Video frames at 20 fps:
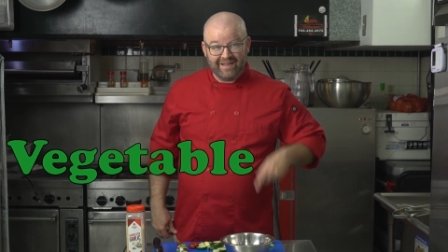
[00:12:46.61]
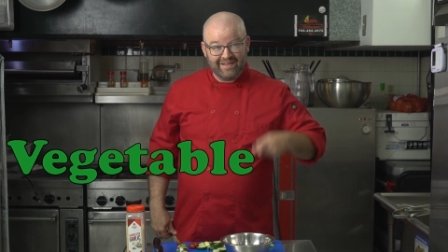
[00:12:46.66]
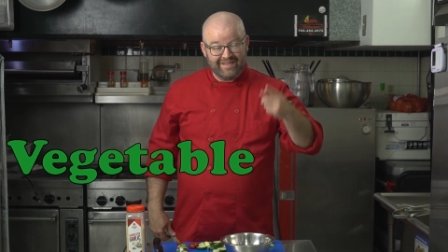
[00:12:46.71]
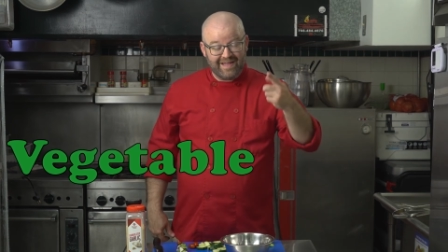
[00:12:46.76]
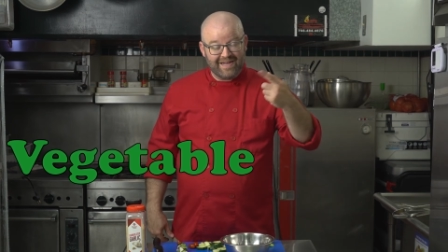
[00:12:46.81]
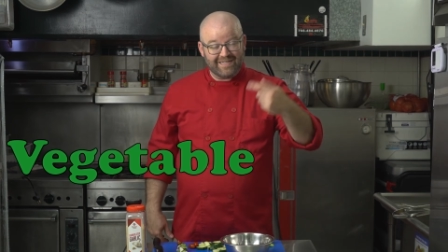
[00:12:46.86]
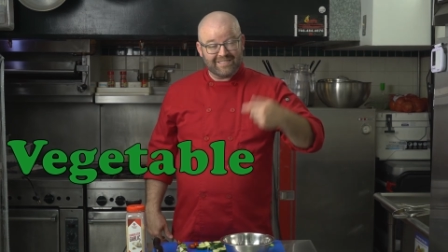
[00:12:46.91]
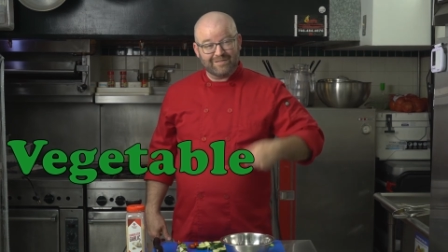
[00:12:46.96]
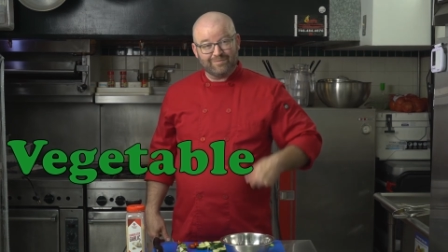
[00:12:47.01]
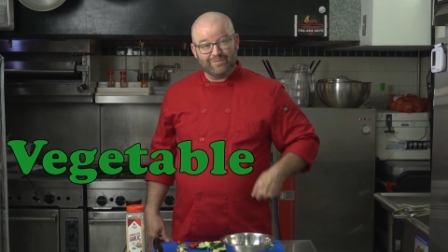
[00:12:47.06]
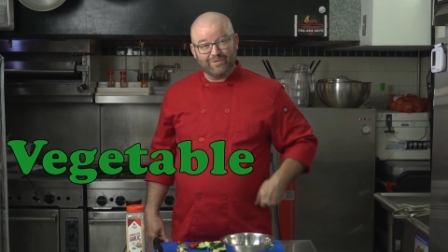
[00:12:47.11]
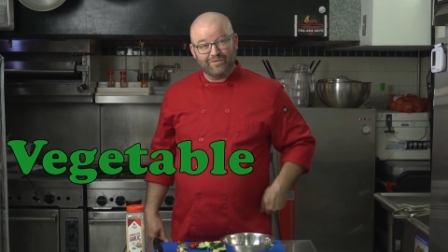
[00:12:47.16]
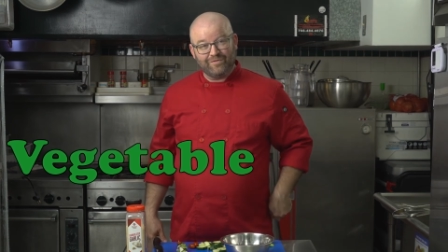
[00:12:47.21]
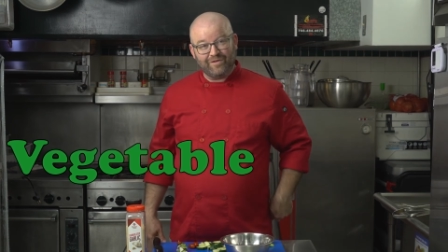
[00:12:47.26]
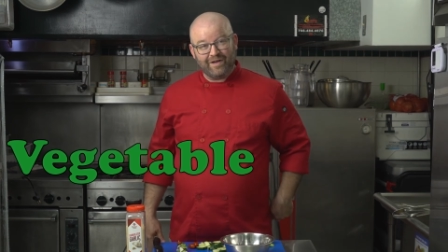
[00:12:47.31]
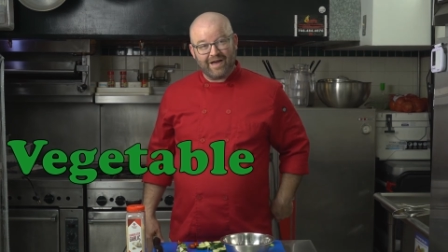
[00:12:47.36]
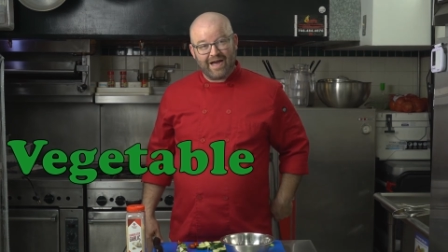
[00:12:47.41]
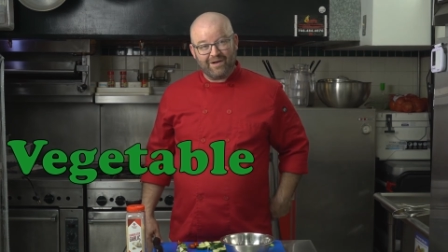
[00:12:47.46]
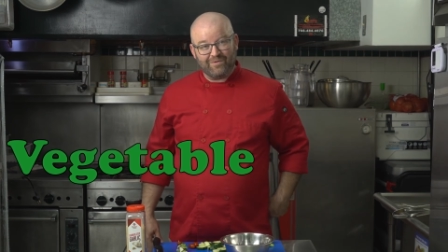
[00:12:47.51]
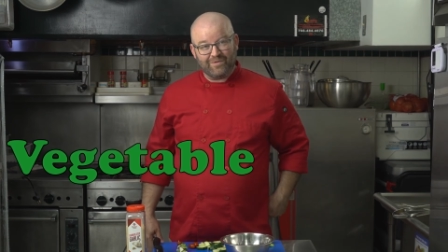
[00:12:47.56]
That's a movie
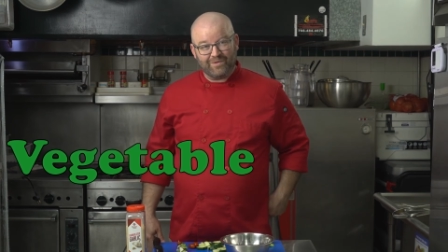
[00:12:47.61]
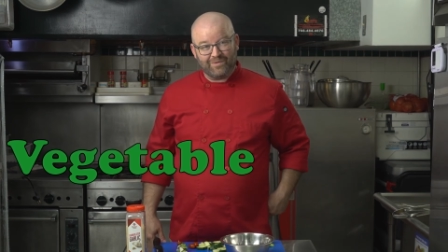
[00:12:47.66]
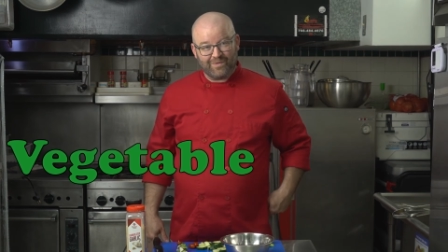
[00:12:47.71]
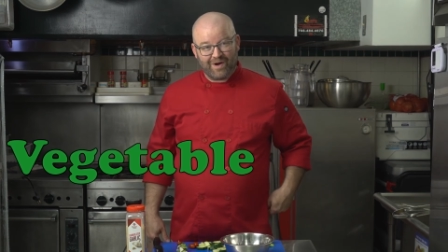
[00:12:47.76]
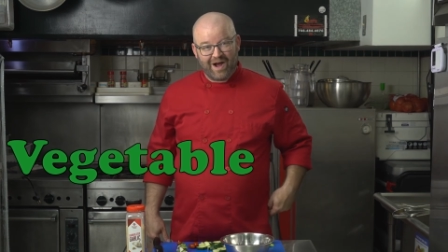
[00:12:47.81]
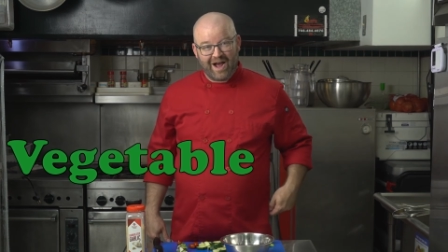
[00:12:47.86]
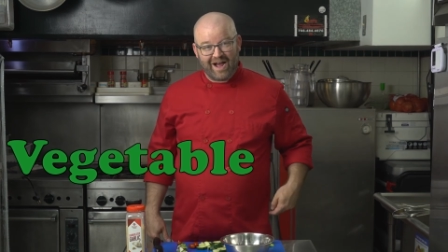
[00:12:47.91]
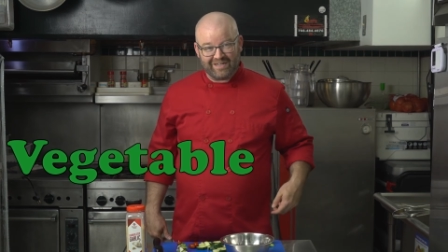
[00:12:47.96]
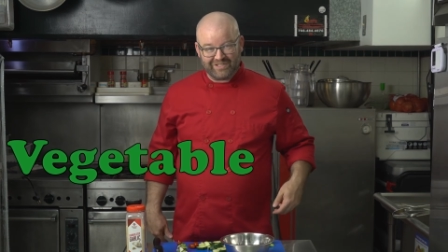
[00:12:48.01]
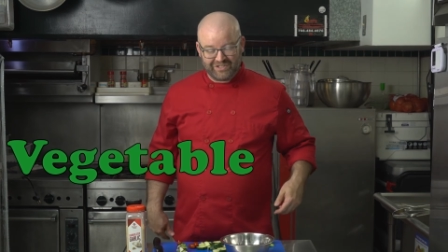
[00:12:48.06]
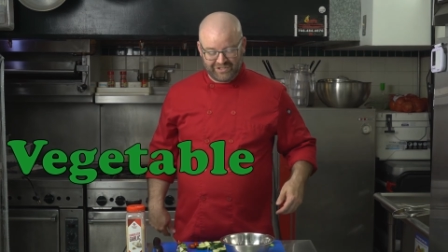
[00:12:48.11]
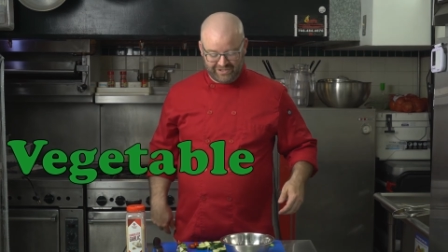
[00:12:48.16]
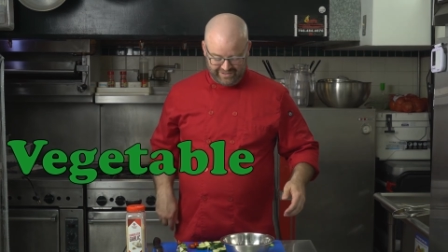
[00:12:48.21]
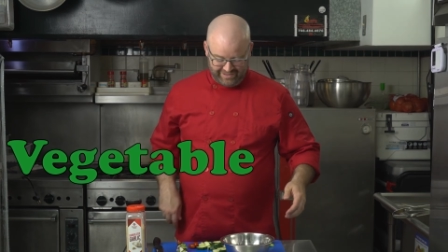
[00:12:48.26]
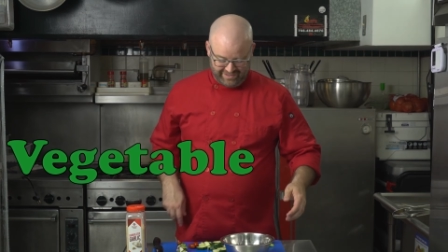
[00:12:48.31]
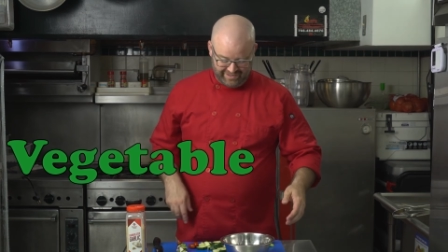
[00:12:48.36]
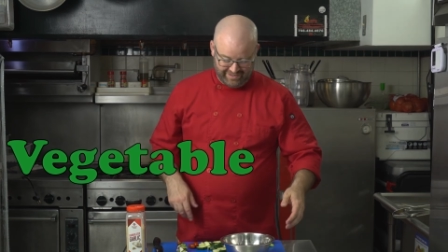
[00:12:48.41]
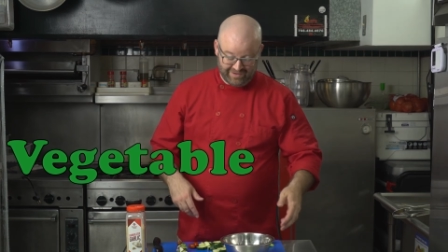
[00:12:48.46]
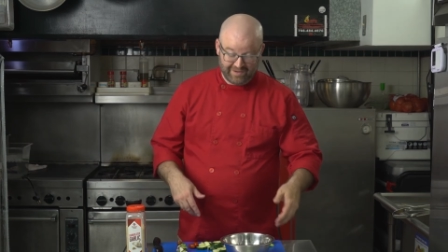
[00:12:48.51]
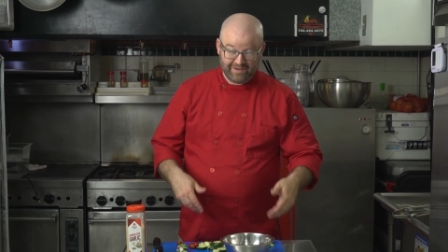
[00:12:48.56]
I would watch,
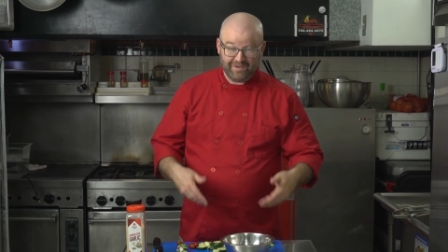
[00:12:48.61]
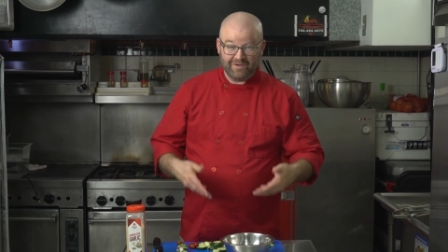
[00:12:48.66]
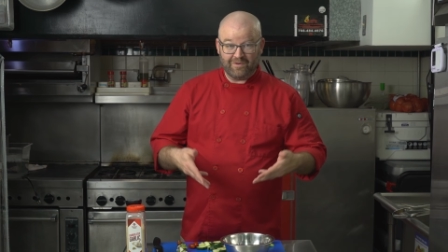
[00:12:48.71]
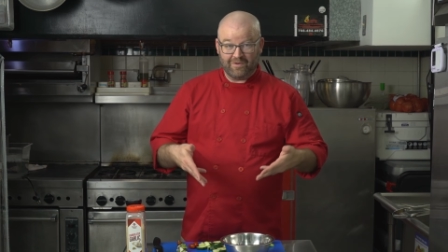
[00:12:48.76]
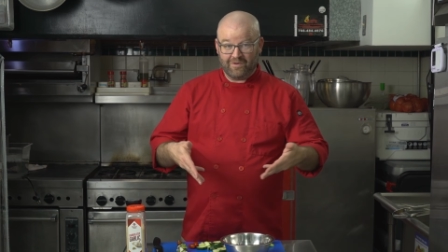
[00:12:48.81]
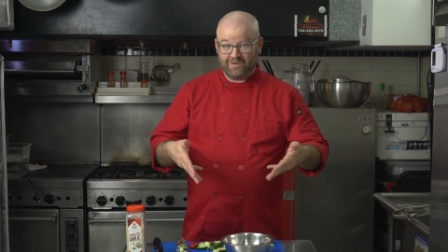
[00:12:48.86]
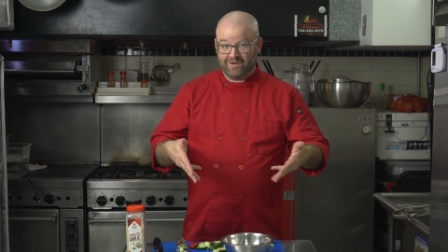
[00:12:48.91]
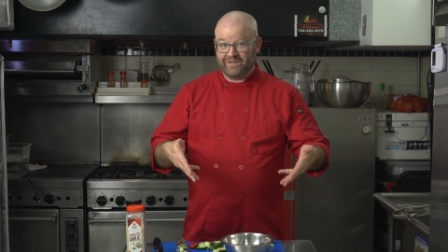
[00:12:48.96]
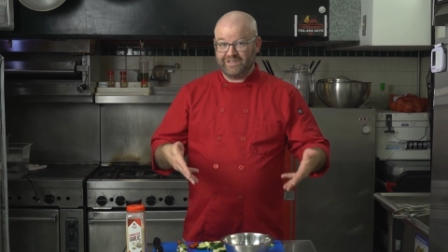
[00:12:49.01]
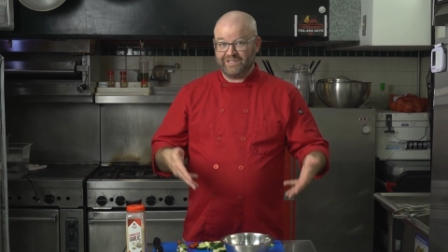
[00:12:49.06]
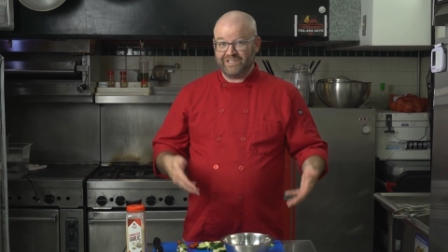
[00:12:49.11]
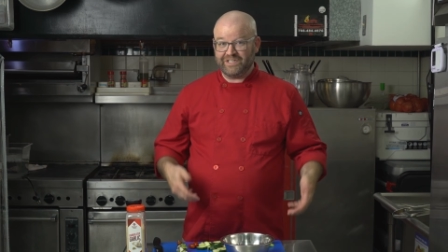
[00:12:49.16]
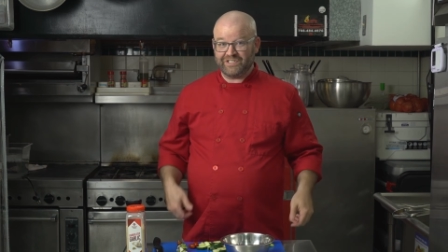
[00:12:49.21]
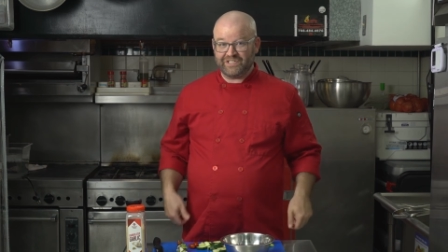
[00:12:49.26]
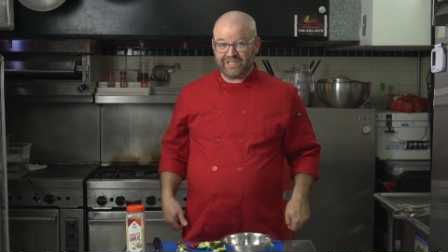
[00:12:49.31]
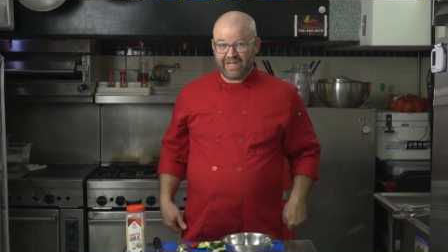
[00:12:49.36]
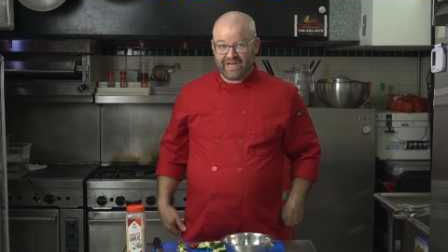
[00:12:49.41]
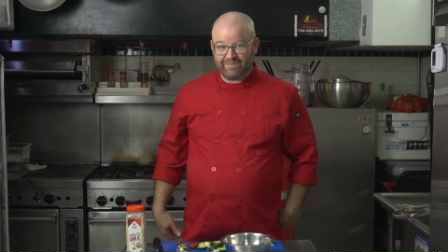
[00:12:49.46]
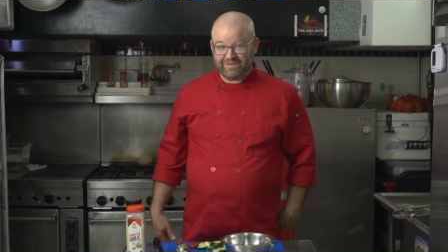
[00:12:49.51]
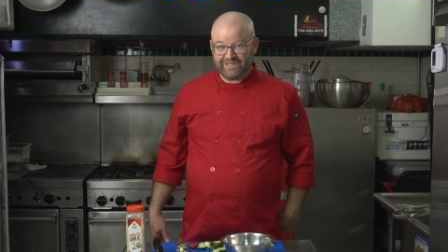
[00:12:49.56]
or a dish
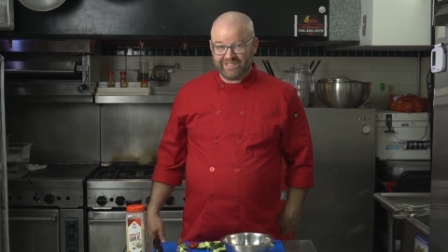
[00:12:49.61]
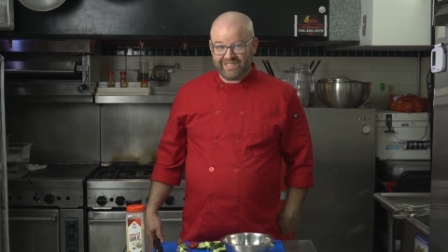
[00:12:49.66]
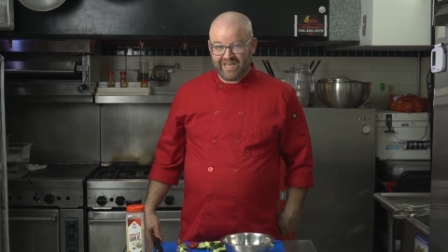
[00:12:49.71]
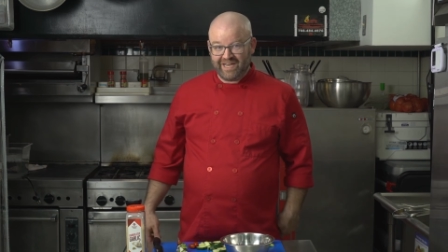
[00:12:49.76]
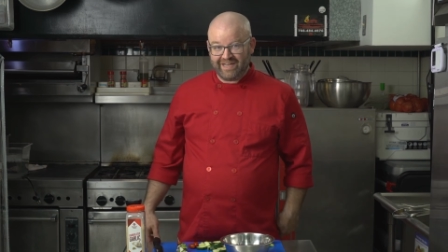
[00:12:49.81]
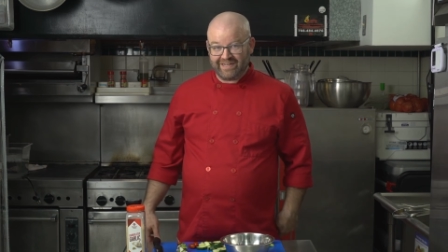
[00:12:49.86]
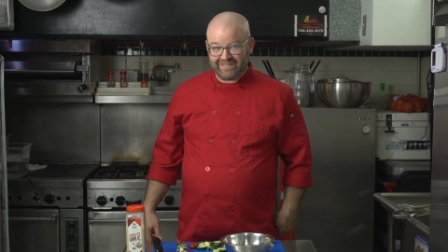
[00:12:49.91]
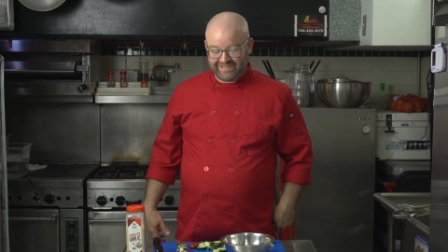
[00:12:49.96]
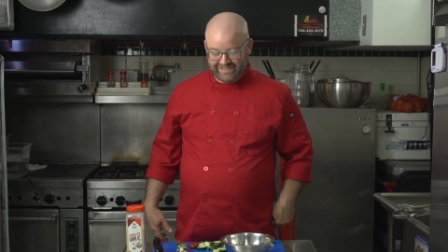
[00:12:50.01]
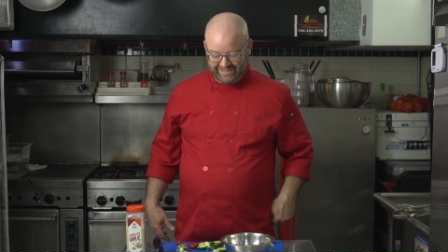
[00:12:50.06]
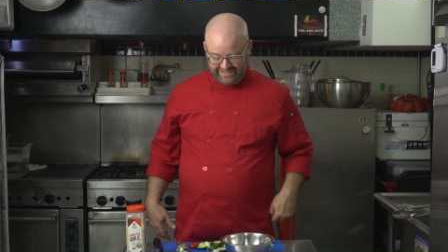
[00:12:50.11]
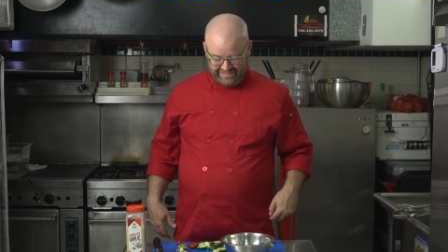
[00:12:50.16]
I would taste.